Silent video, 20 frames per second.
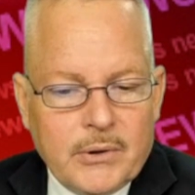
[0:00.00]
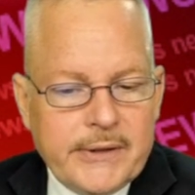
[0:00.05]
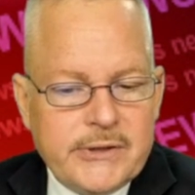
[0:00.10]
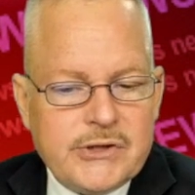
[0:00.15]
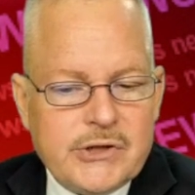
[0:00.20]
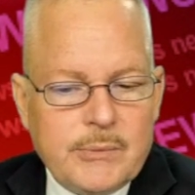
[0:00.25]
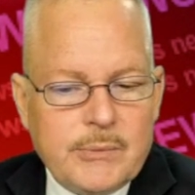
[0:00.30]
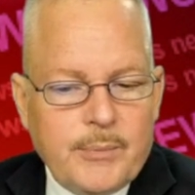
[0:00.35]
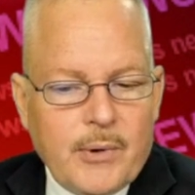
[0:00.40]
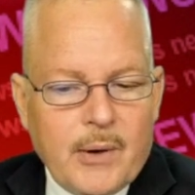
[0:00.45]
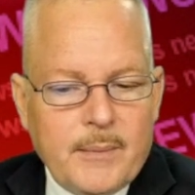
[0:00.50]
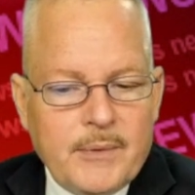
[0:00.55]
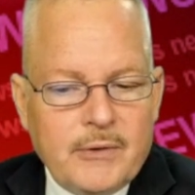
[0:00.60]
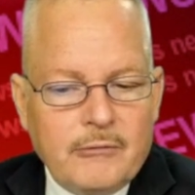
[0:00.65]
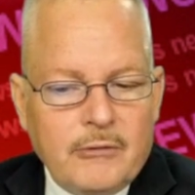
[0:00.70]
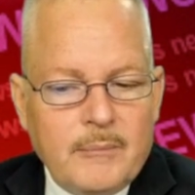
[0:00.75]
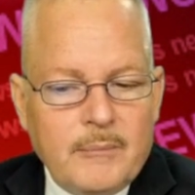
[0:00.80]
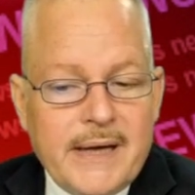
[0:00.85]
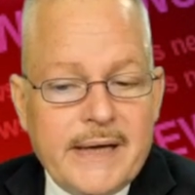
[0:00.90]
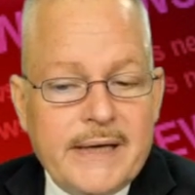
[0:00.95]
police department
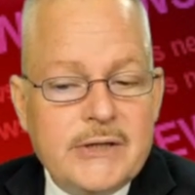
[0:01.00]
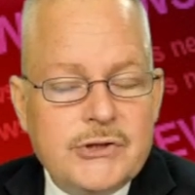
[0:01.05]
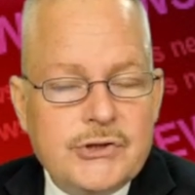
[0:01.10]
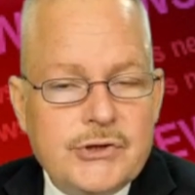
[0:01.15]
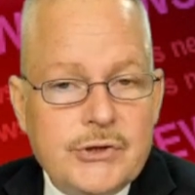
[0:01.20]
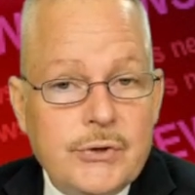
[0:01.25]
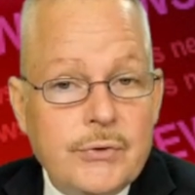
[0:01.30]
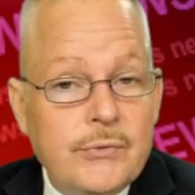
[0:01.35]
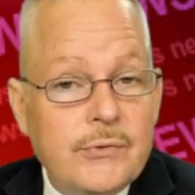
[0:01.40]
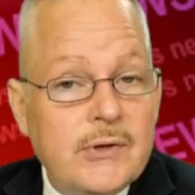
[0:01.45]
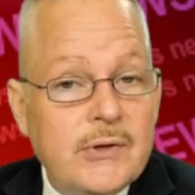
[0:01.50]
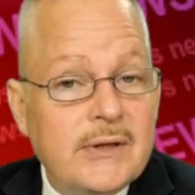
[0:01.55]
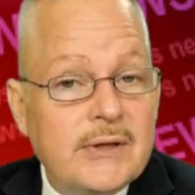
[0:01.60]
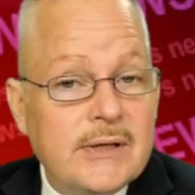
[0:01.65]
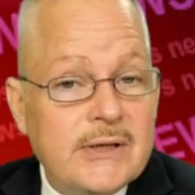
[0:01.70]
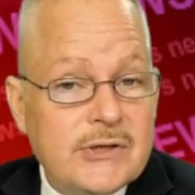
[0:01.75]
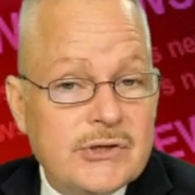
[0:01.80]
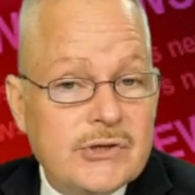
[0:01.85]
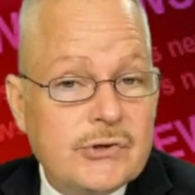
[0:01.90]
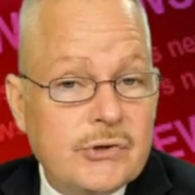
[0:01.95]
reminds you that
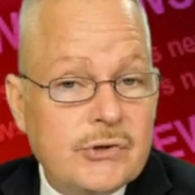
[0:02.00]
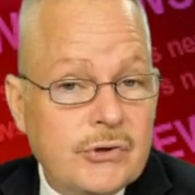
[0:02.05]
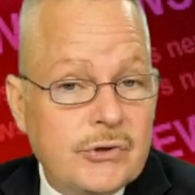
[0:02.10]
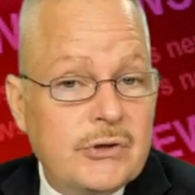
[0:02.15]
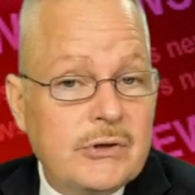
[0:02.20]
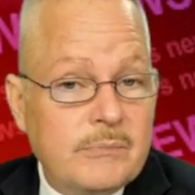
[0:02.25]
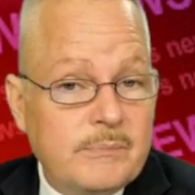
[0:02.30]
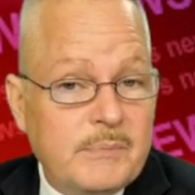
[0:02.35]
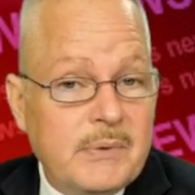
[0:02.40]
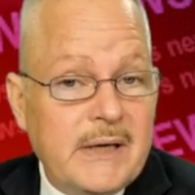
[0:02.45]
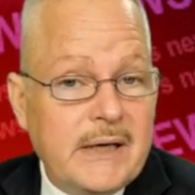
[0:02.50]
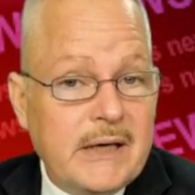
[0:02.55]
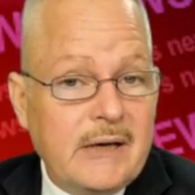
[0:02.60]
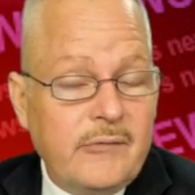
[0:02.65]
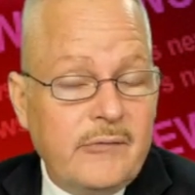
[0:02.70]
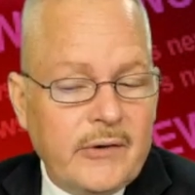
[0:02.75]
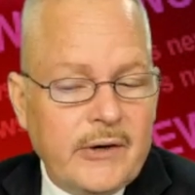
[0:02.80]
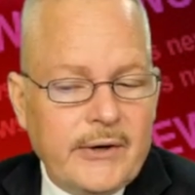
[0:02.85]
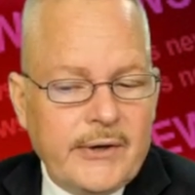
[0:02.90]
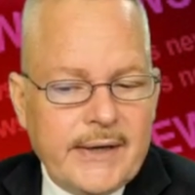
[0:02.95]
this could be
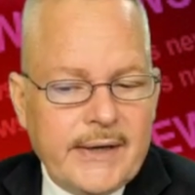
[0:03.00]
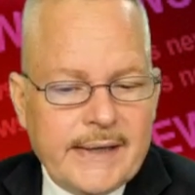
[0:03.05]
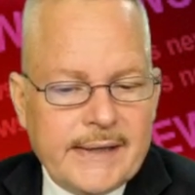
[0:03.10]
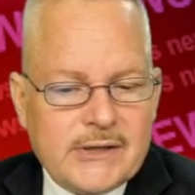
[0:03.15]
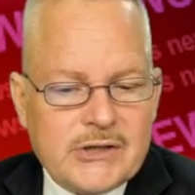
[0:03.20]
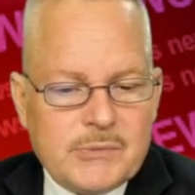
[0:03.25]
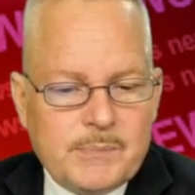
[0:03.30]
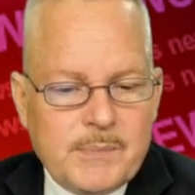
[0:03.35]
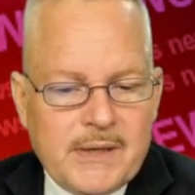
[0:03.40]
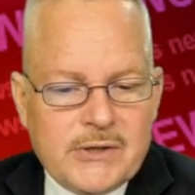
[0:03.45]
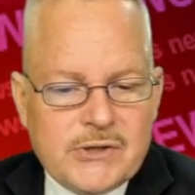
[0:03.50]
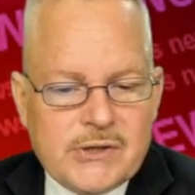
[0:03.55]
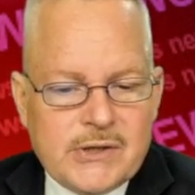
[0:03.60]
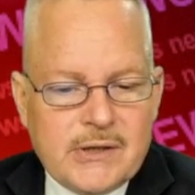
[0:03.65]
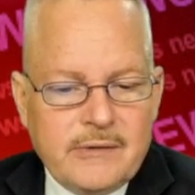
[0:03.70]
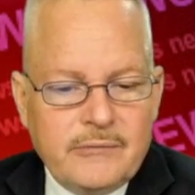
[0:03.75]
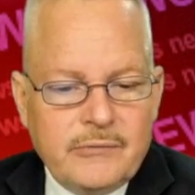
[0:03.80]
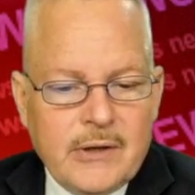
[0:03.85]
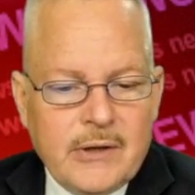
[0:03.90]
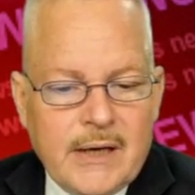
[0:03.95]
very
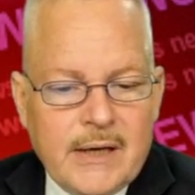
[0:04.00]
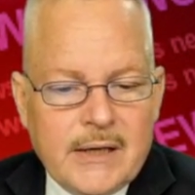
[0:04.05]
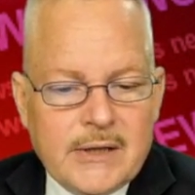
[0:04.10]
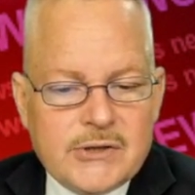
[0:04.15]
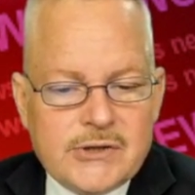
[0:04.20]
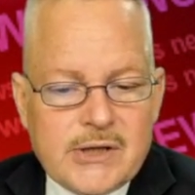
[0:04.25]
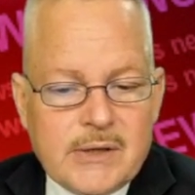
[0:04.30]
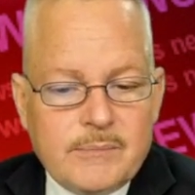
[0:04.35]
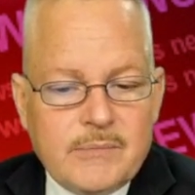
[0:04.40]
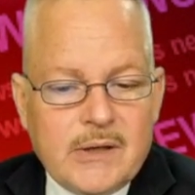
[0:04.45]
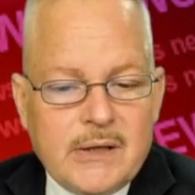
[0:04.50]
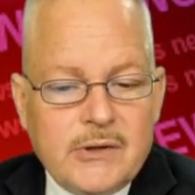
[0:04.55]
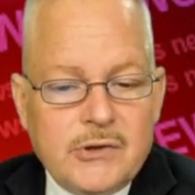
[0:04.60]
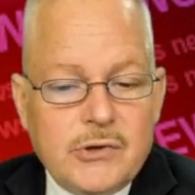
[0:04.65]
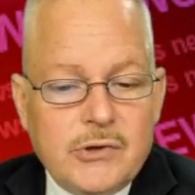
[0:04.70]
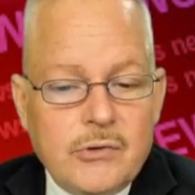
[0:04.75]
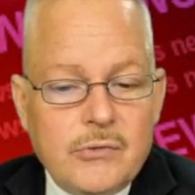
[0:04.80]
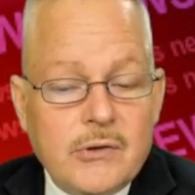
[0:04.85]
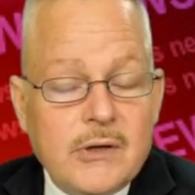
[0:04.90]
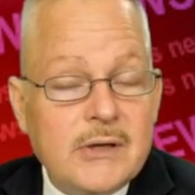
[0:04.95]
expensive, something
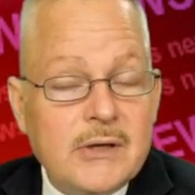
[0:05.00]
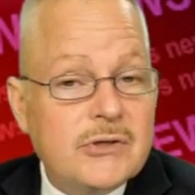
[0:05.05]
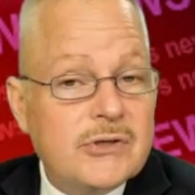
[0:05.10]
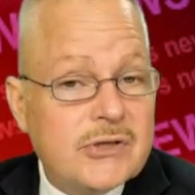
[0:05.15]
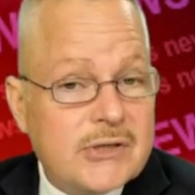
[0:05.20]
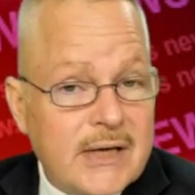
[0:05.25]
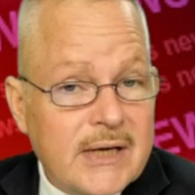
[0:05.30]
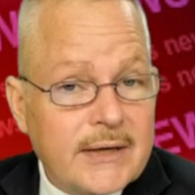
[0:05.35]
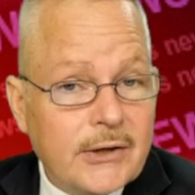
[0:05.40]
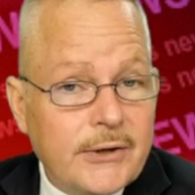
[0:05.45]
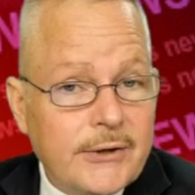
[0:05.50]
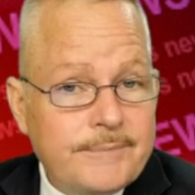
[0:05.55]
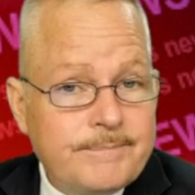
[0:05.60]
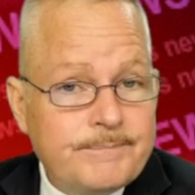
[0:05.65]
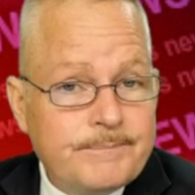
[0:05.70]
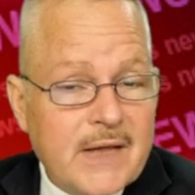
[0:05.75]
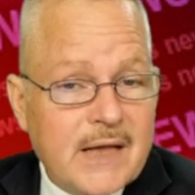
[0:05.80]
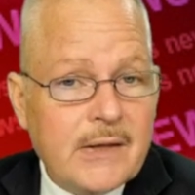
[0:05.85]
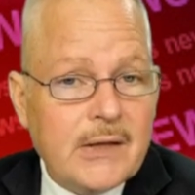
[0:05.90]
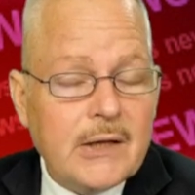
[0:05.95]
to consider.
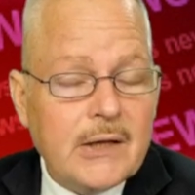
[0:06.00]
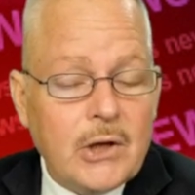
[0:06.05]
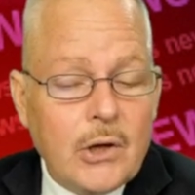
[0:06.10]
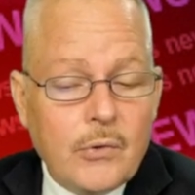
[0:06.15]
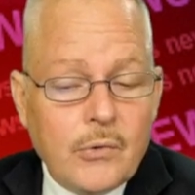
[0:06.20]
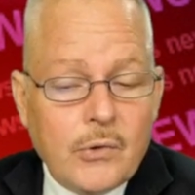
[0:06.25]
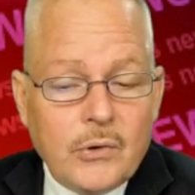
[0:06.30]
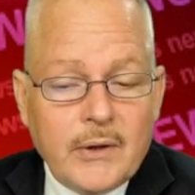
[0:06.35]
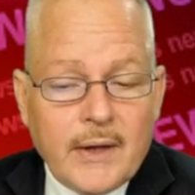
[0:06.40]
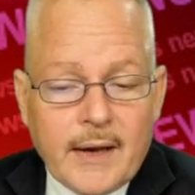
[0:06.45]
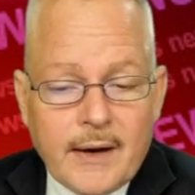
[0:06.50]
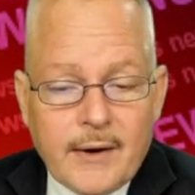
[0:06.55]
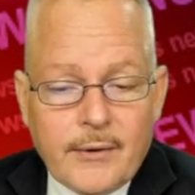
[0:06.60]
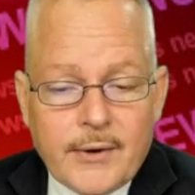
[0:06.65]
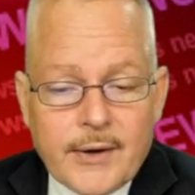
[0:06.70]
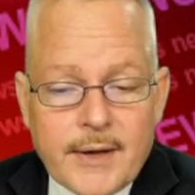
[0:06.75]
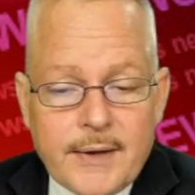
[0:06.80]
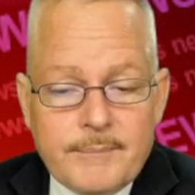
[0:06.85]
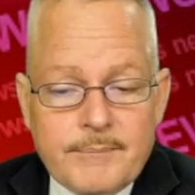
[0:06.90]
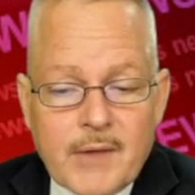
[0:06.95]
In the local
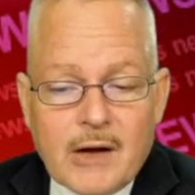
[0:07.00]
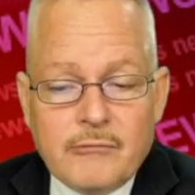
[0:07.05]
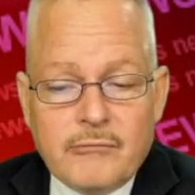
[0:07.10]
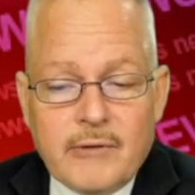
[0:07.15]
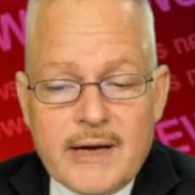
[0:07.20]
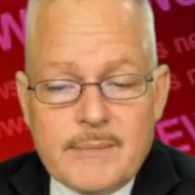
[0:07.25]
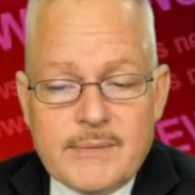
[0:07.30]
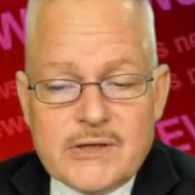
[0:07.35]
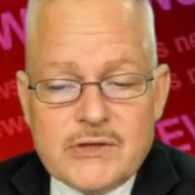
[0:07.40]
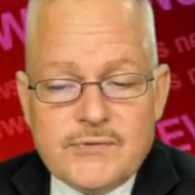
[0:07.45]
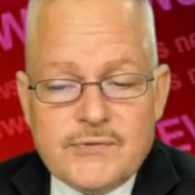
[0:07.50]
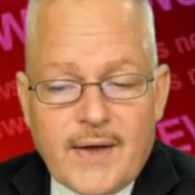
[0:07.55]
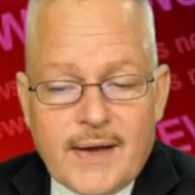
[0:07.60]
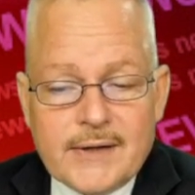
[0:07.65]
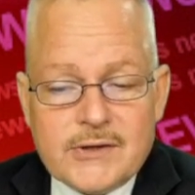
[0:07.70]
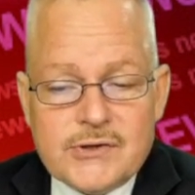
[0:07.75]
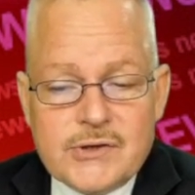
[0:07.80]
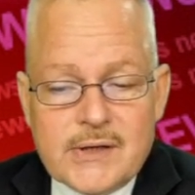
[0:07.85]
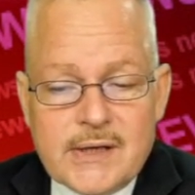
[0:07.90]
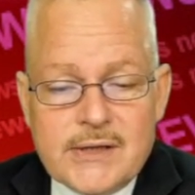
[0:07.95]
area, a rabies
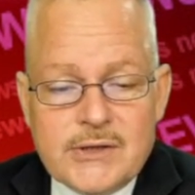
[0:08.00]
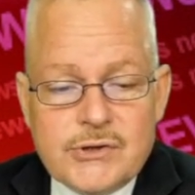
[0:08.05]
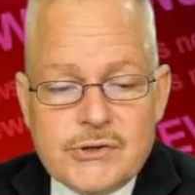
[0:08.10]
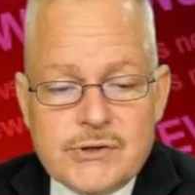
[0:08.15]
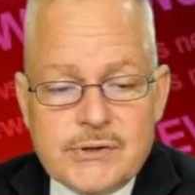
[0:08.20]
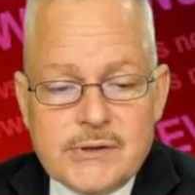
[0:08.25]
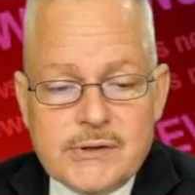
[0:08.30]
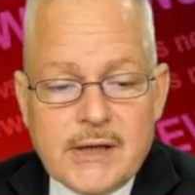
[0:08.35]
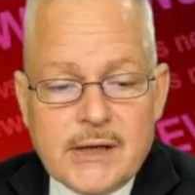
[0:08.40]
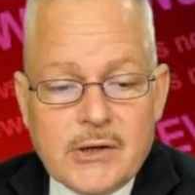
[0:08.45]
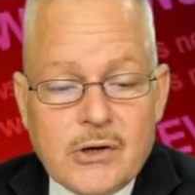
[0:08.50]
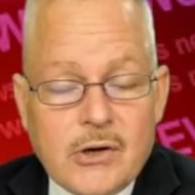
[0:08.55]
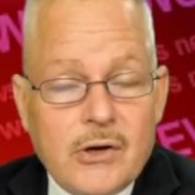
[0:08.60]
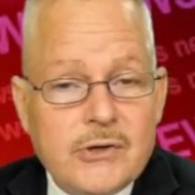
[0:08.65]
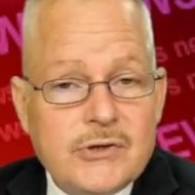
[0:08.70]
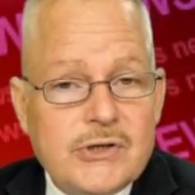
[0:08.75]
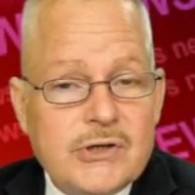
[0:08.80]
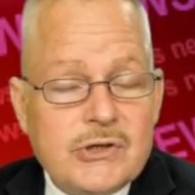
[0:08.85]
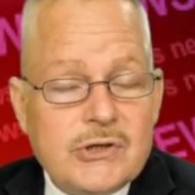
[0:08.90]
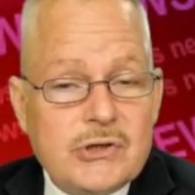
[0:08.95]
vaccination can
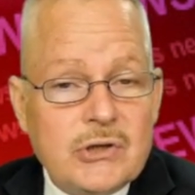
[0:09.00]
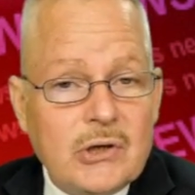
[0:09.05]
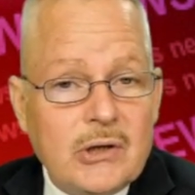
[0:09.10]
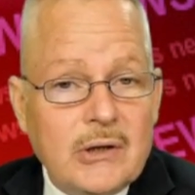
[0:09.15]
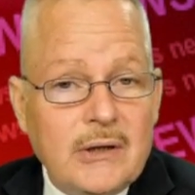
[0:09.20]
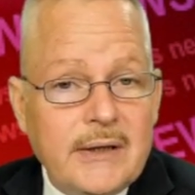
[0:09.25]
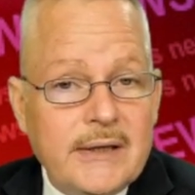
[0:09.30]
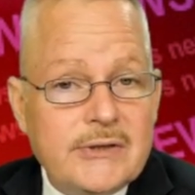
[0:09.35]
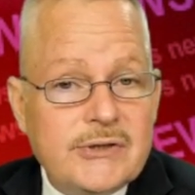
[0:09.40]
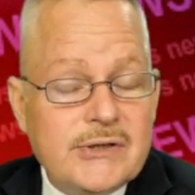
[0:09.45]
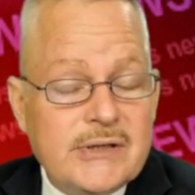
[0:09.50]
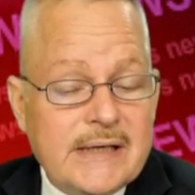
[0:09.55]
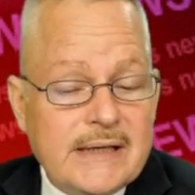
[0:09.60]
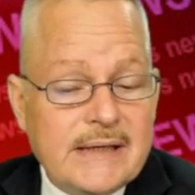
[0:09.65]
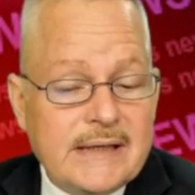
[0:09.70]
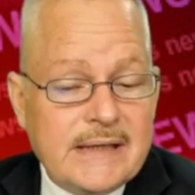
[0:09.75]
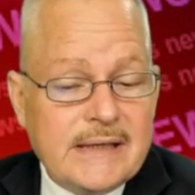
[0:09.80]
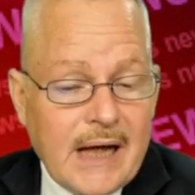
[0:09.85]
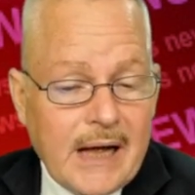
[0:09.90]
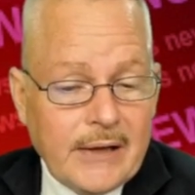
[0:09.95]
cost as little as
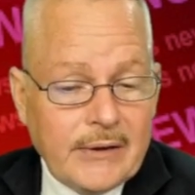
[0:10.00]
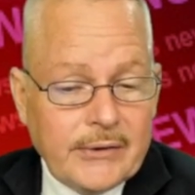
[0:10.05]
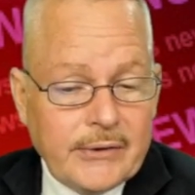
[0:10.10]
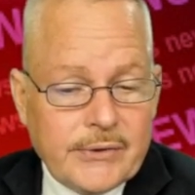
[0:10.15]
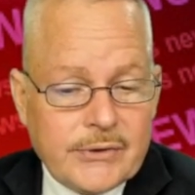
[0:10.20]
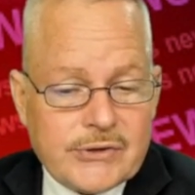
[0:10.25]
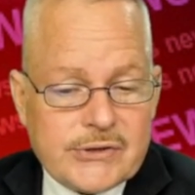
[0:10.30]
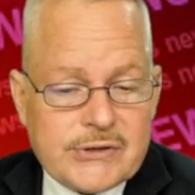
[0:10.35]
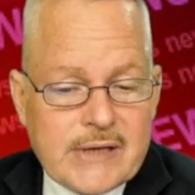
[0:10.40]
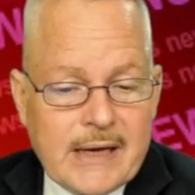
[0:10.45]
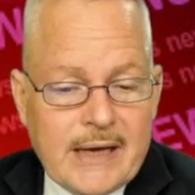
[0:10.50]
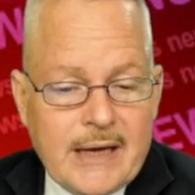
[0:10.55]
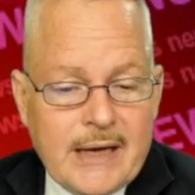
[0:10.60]
$10.